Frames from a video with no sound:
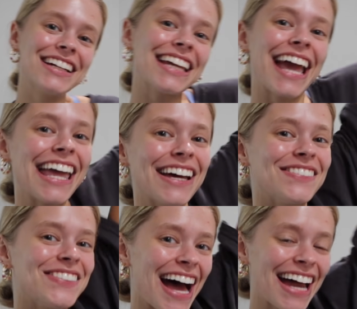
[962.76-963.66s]
a
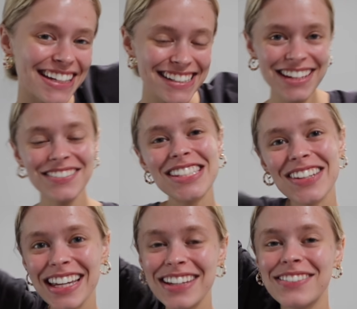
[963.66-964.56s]
kale patty. Devin's
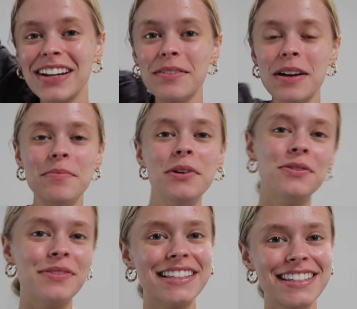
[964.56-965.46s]
making fun of my
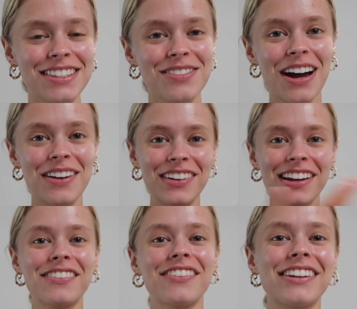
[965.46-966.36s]
movements, that's why I'm
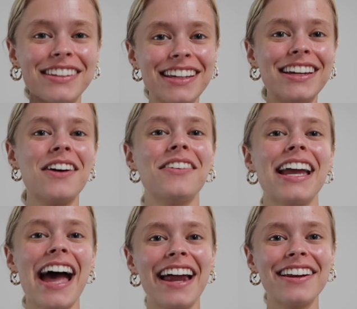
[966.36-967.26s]
like really
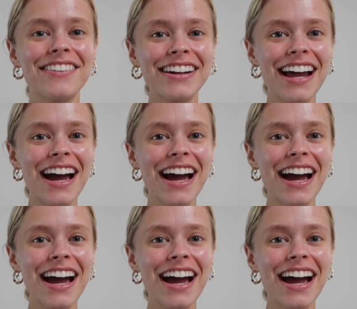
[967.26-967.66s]
going at it right